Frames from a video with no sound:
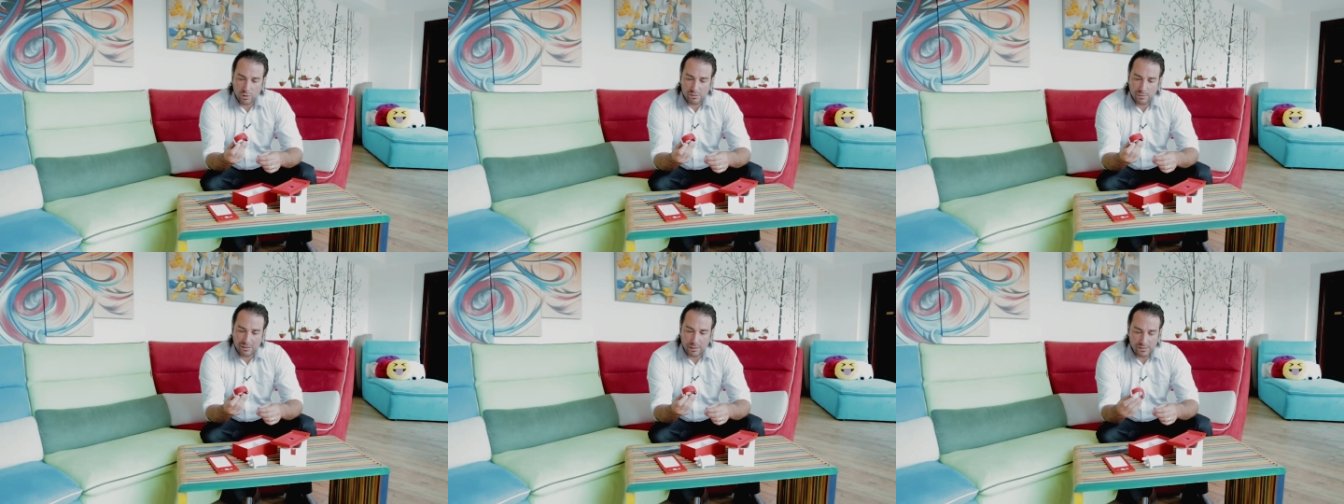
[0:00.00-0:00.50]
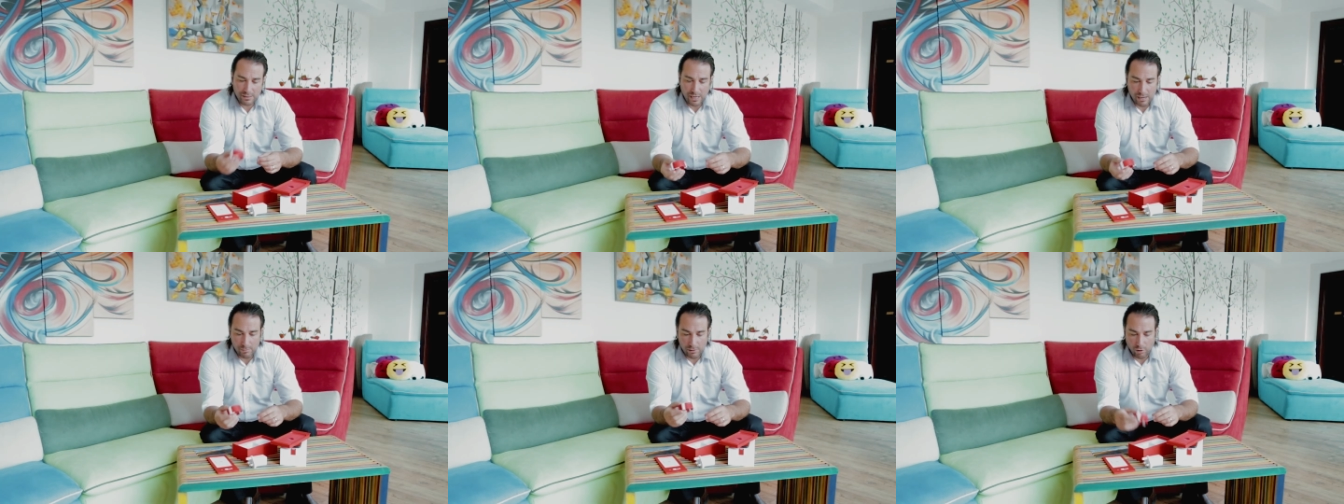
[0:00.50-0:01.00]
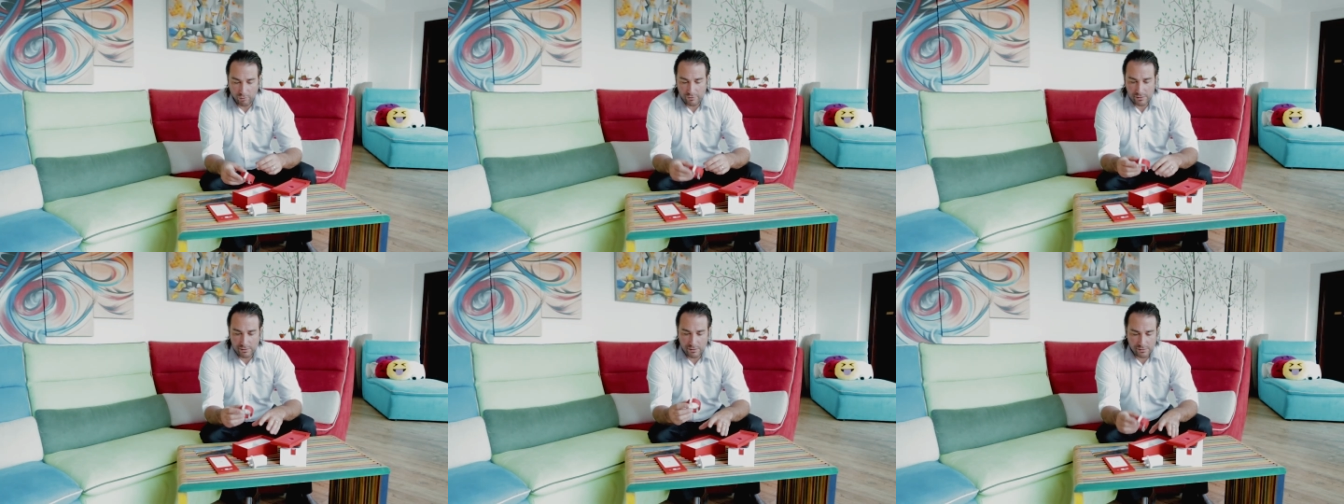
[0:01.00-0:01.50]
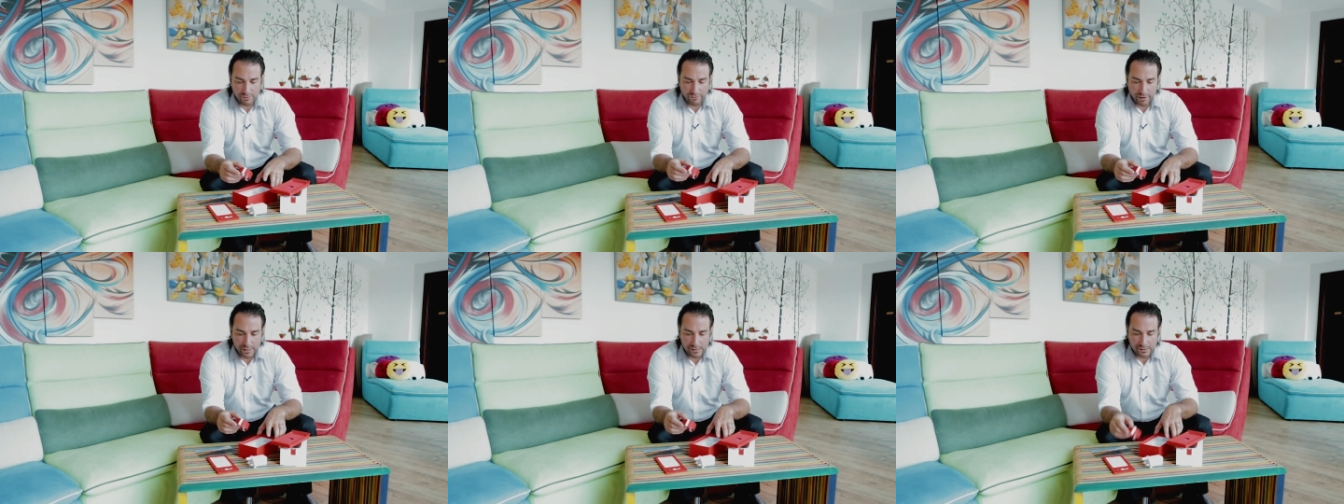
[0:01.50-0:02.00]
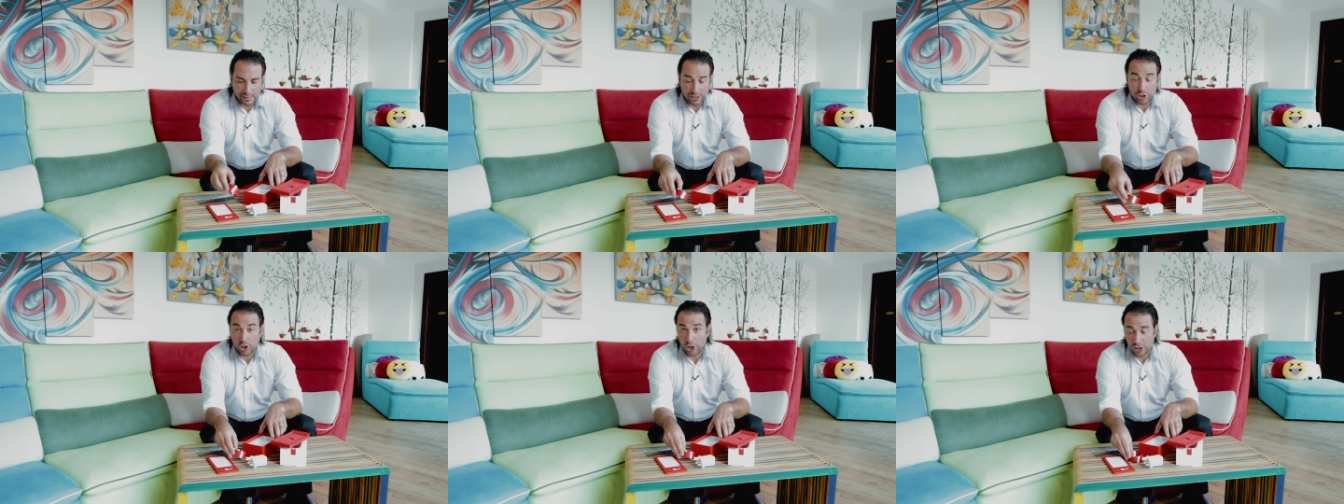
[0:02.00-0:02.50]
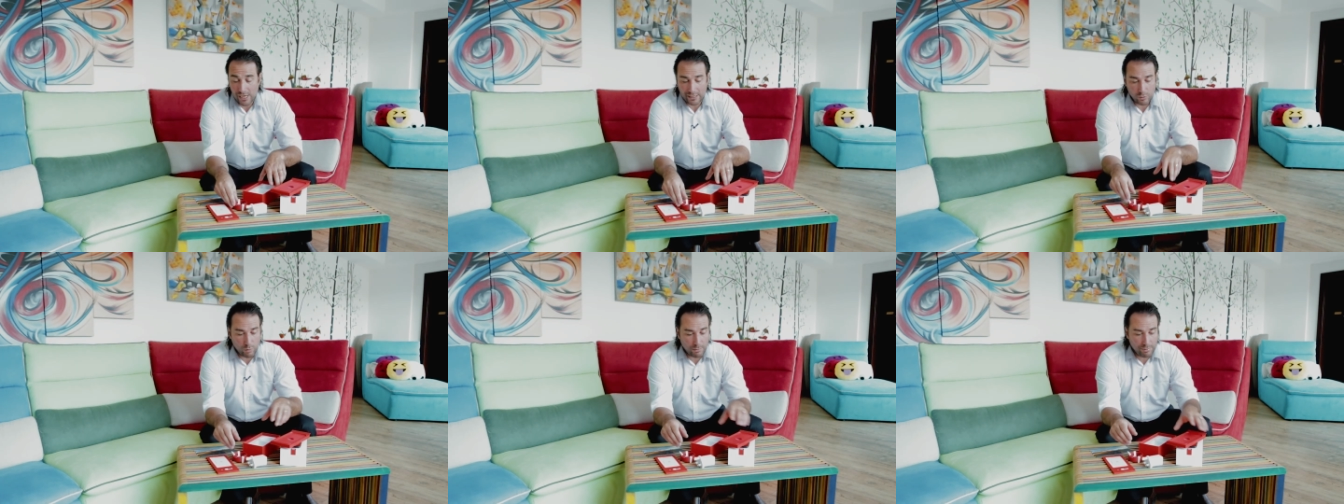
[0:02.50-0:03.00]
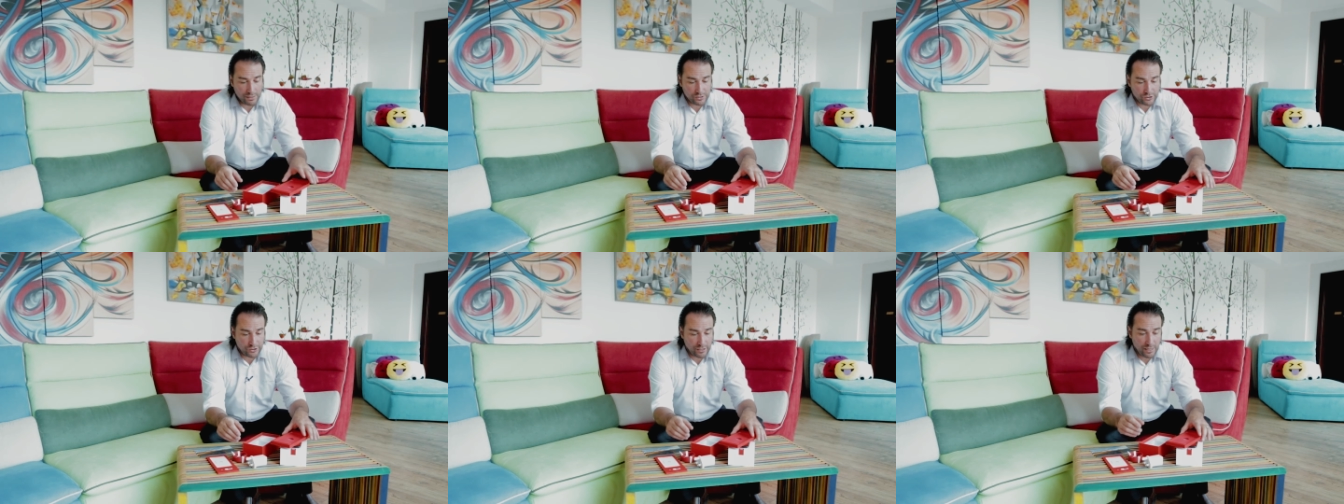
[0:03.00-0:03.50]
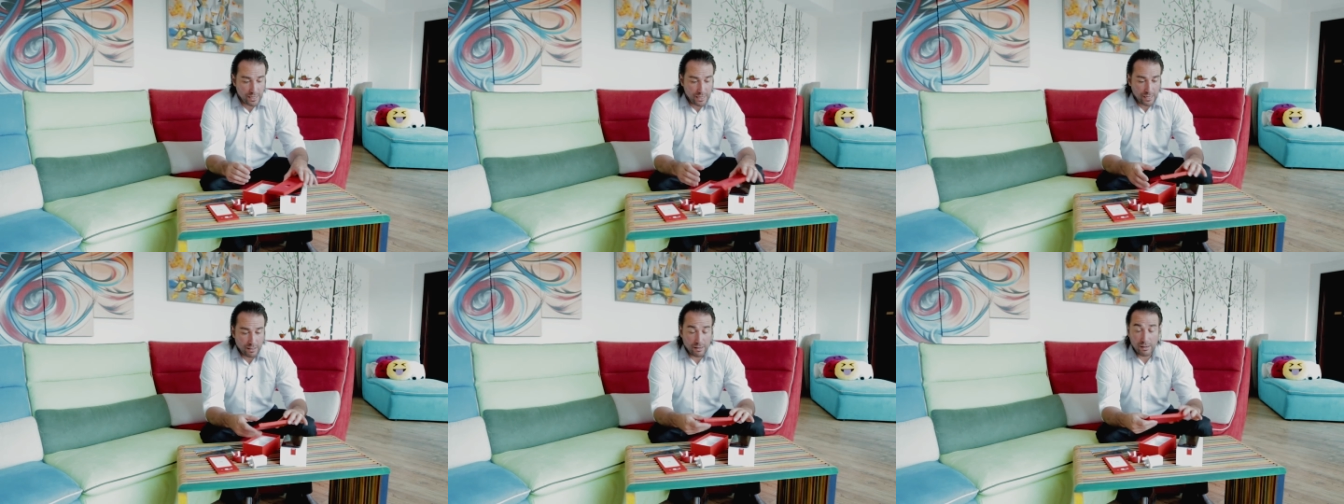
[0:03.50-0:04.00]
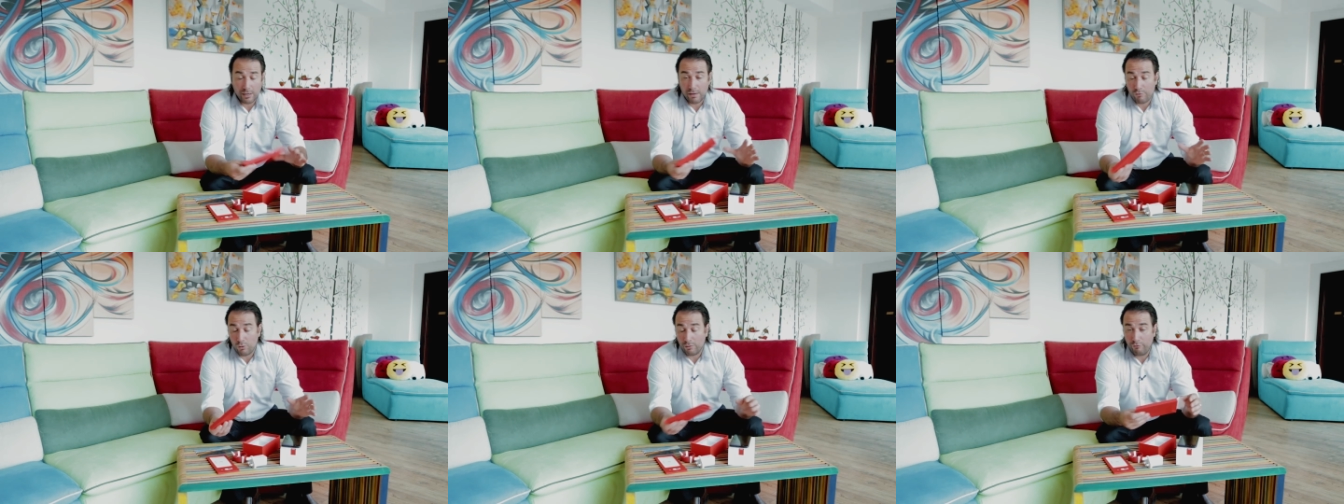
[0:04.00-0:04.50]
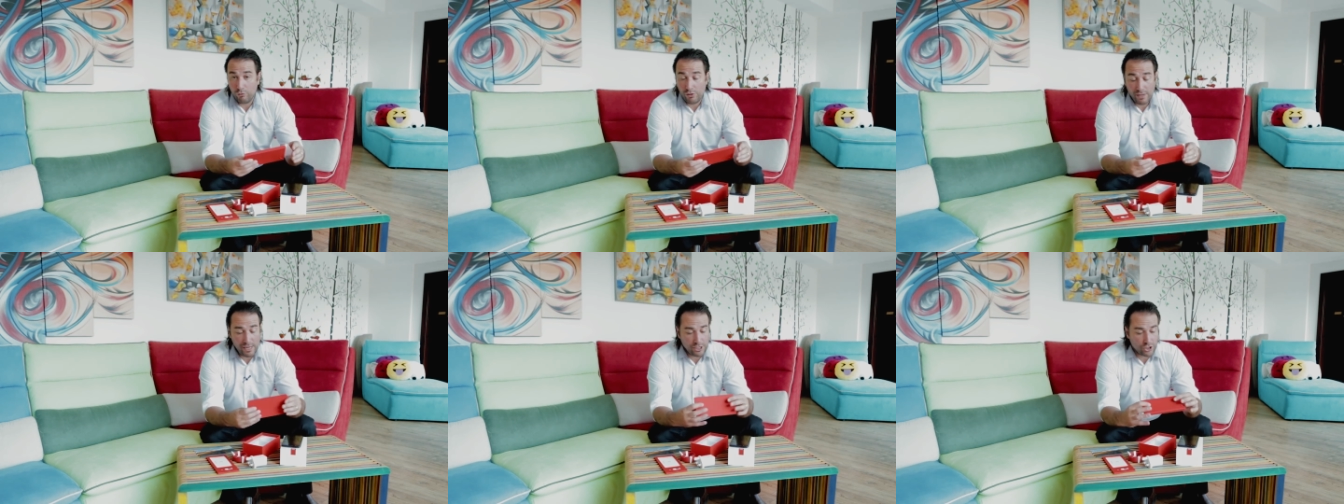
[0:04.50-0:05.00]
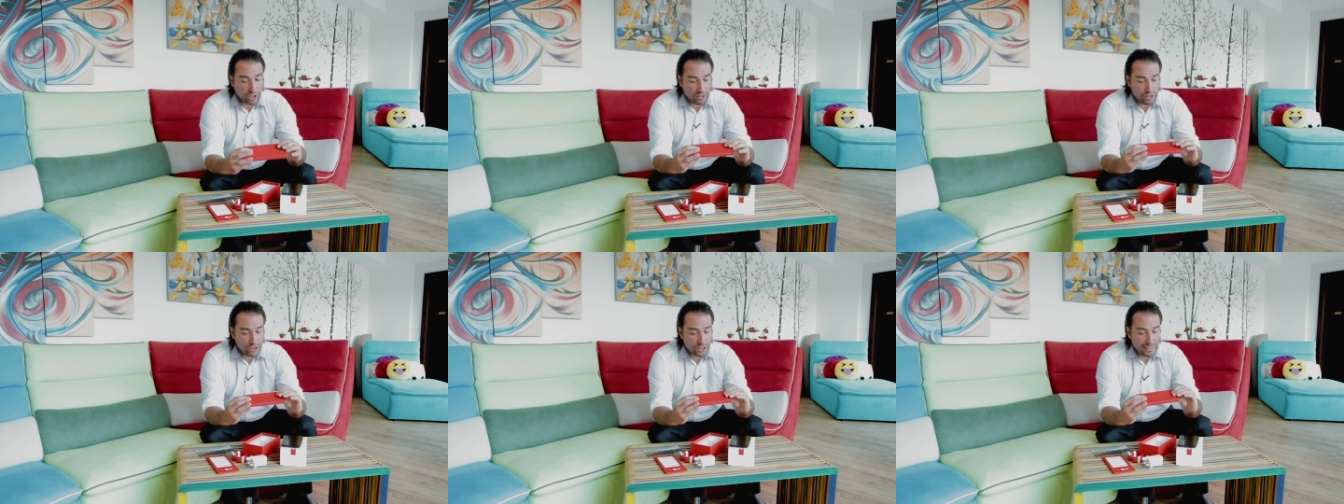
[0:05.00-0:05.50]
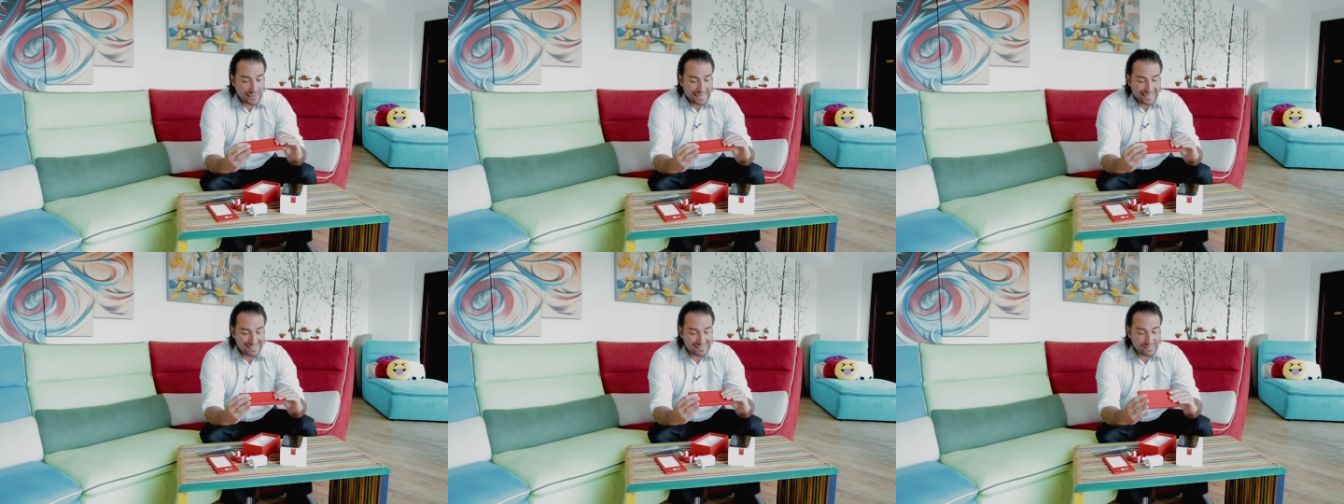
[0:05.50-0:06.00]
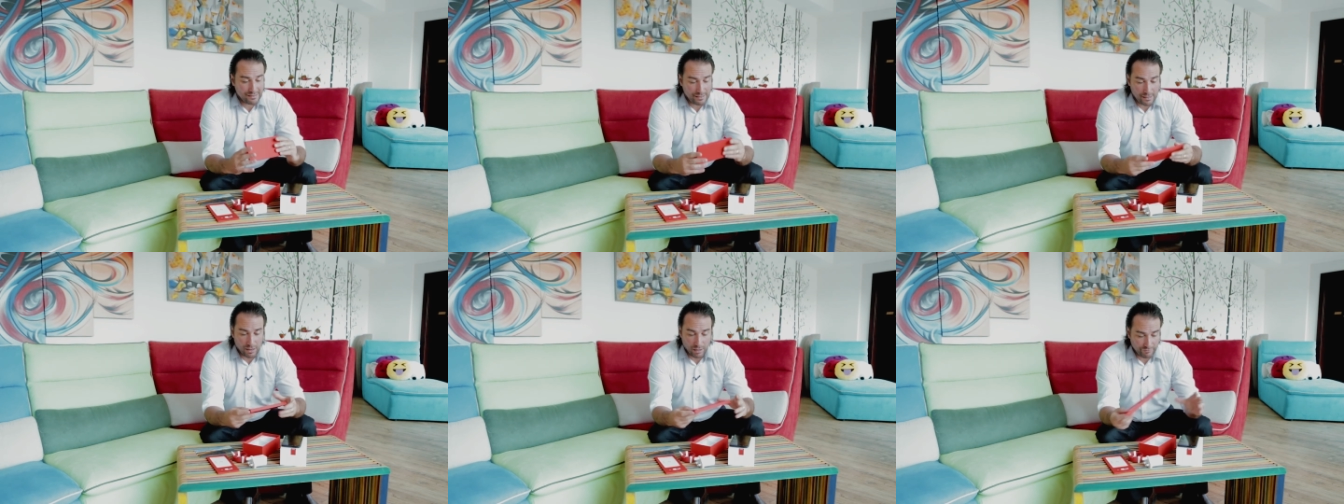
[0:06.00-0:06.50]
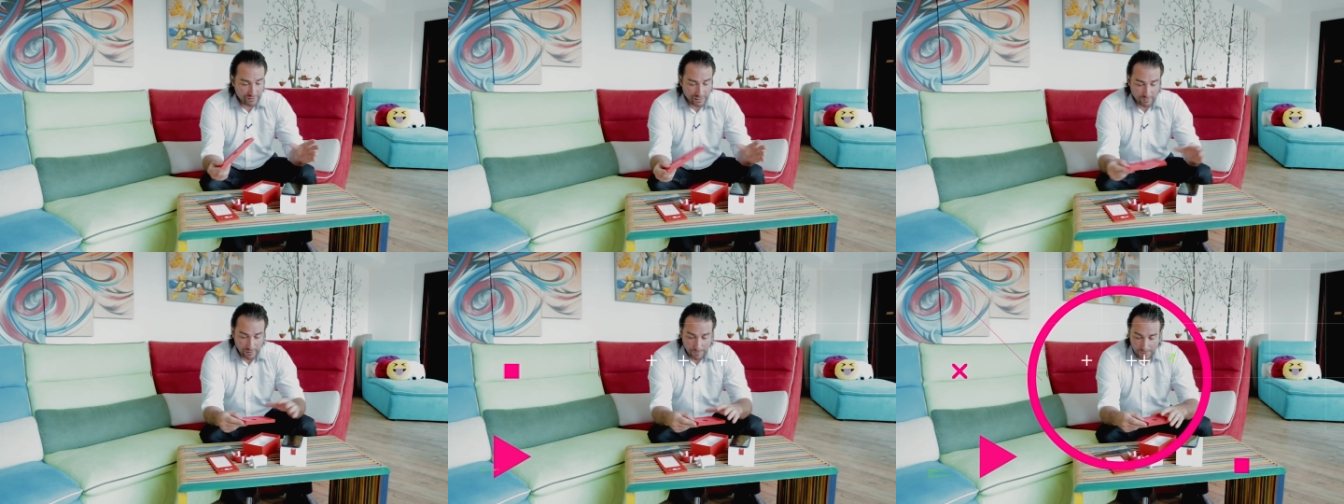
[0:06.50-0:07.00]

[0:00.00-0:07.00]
USB Type-C cable. Obviously, this device can charge like the OnePlus 3, uh, give you a full day charge in less than half an hour.